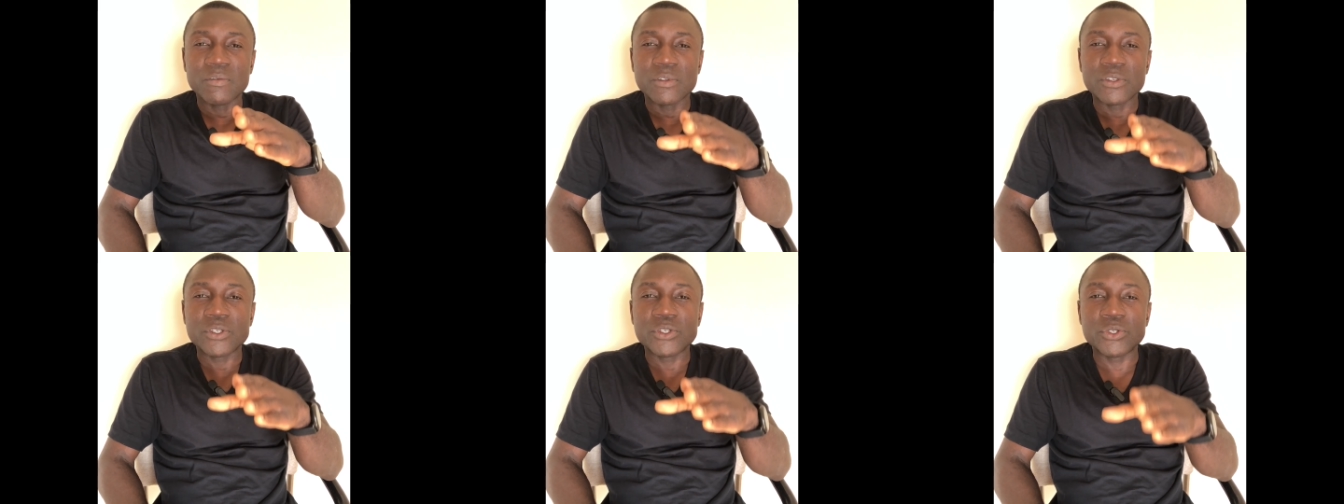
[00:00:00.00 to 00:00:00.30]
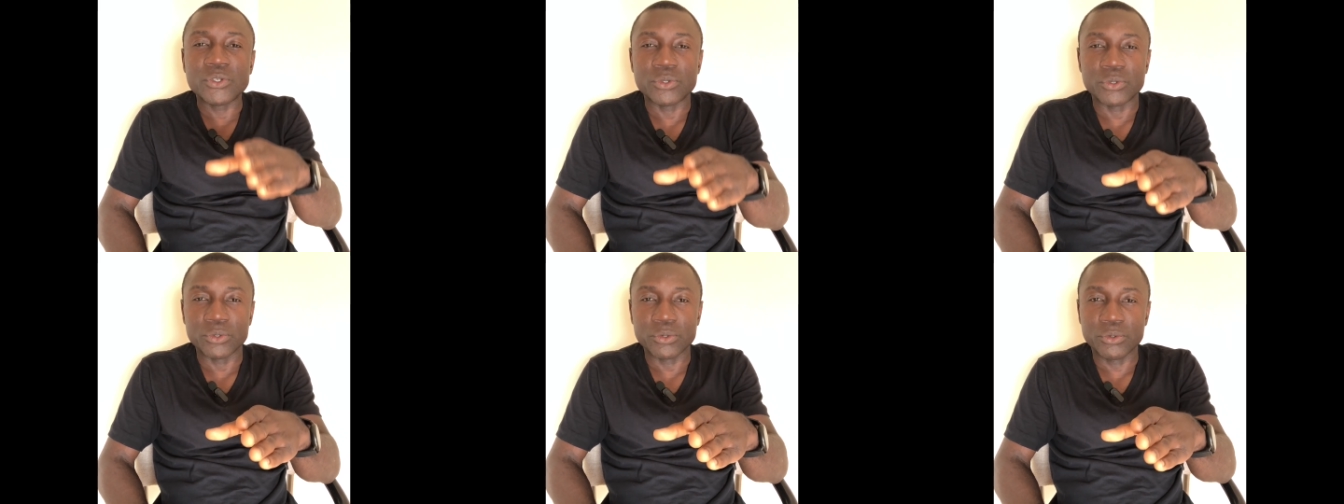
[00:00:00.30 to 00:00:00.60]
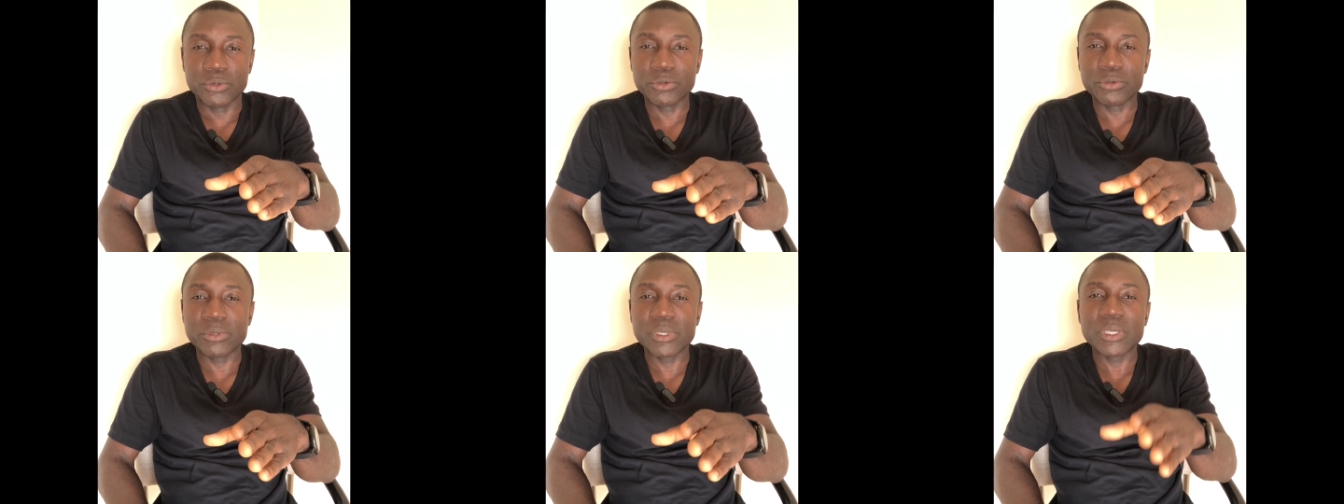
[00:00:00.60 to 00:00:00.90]

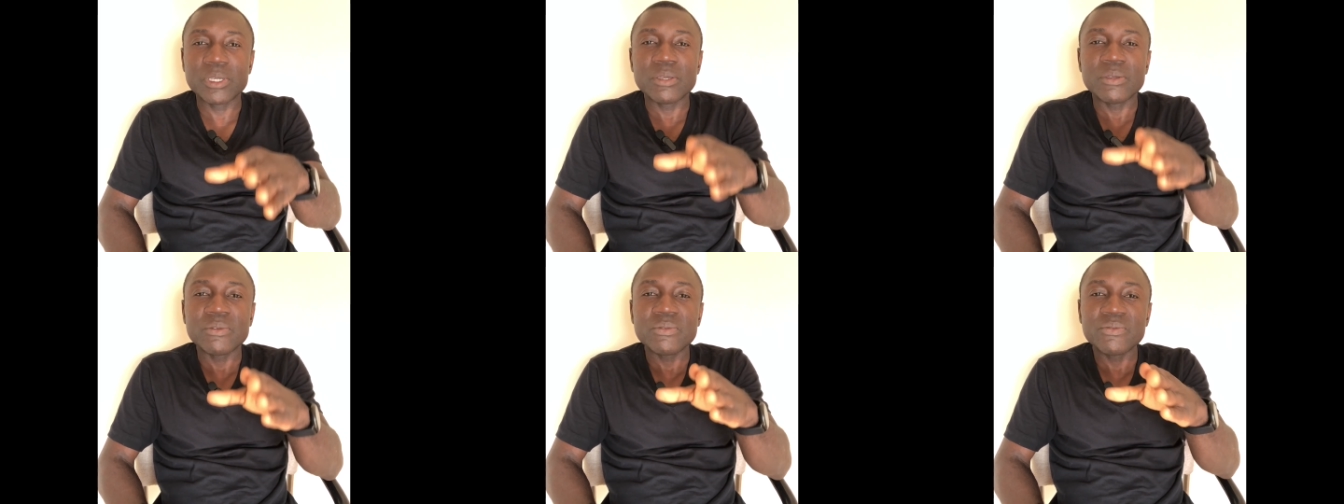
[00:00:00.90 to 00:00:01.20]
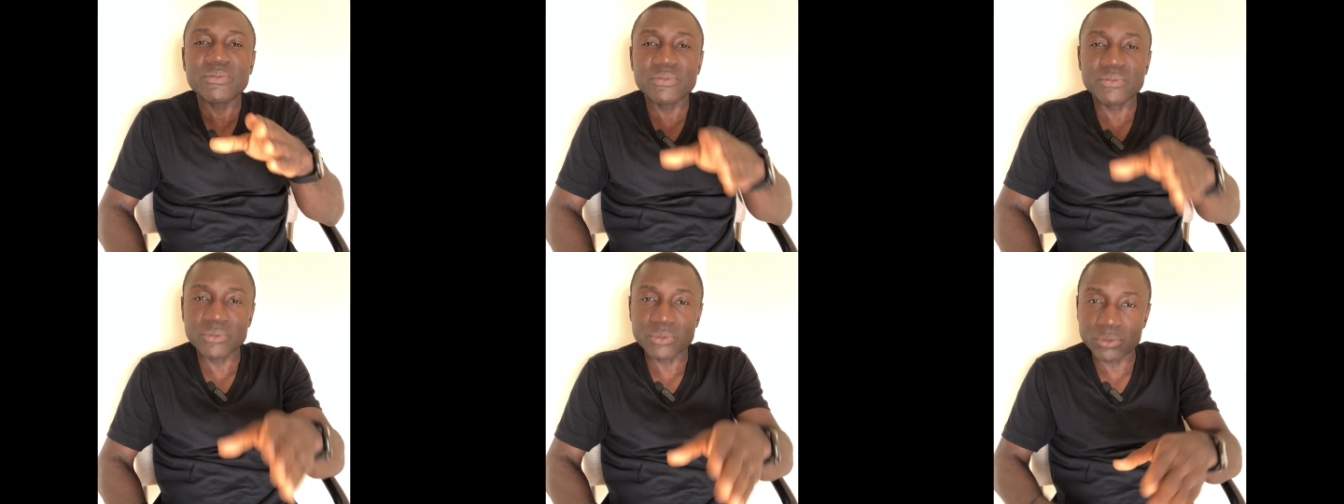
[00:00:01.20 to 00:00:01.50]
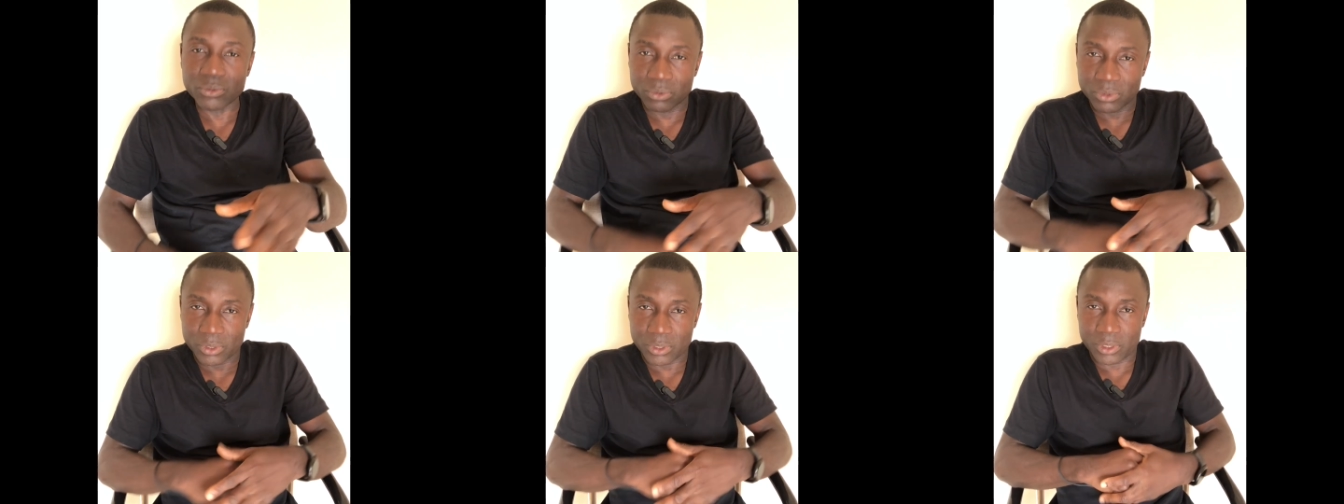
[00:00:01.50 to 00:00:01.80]
sugary
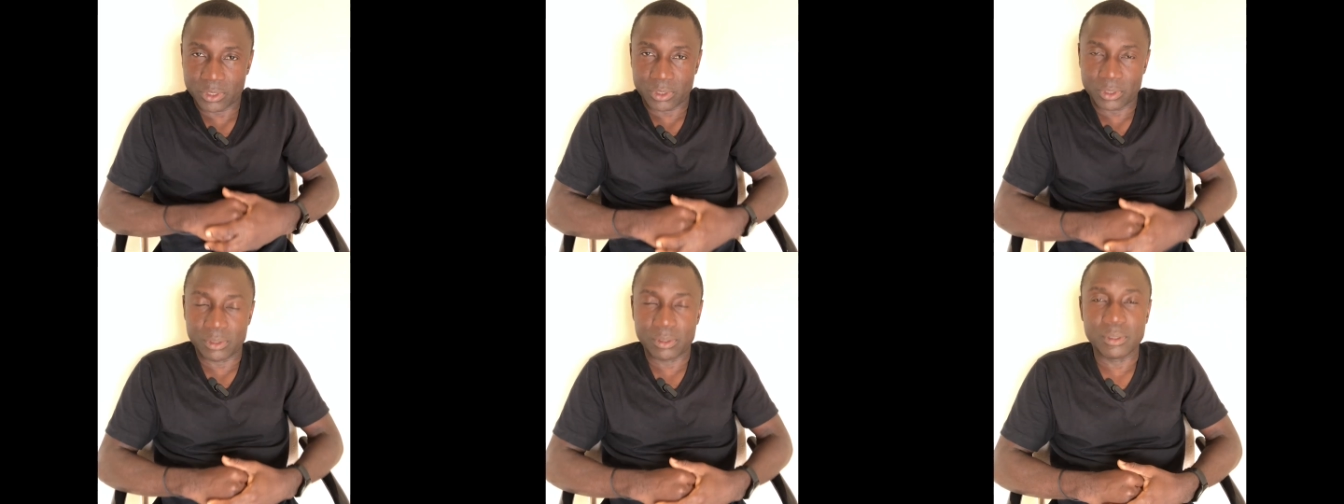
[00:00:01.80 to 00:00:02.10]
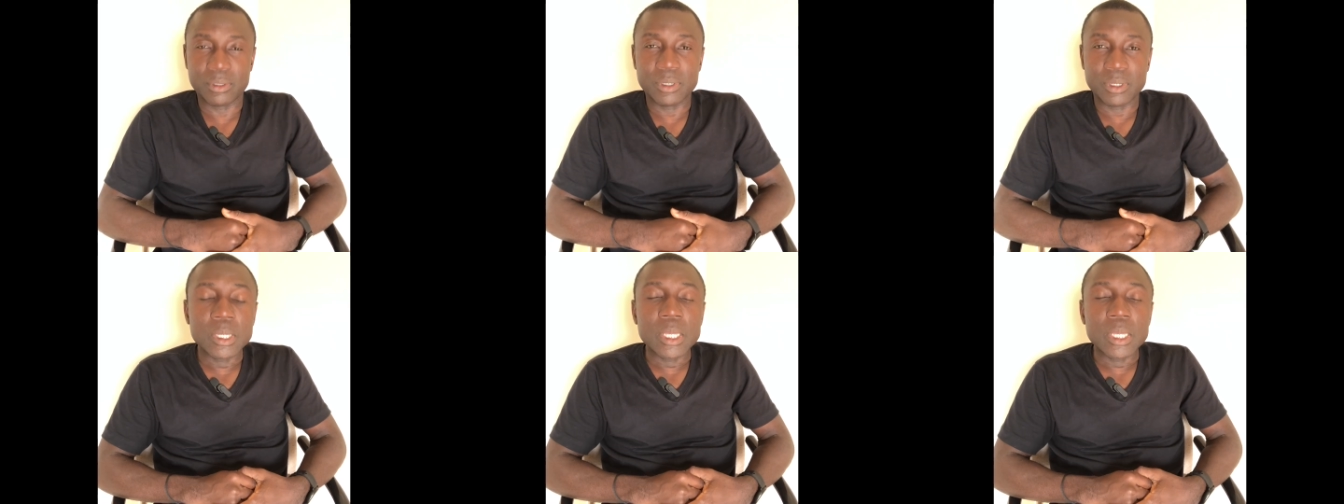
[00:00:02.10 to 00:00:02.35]
fruits.